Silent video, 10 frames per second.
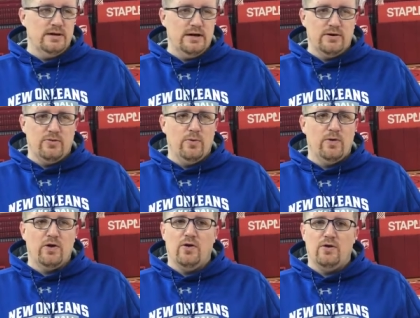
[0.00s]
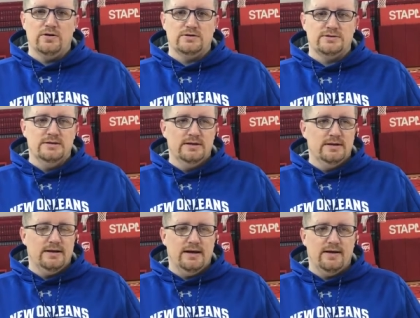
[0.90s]
uh, group of guards
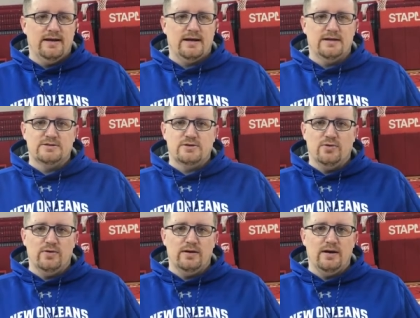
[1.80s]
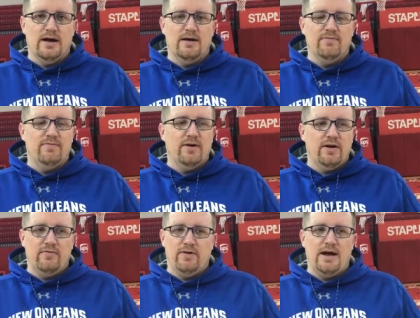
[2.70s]
uh, that can score at a
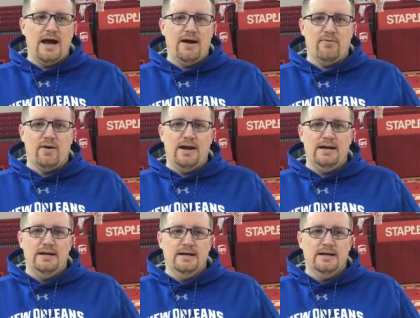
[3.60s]
very very high rate.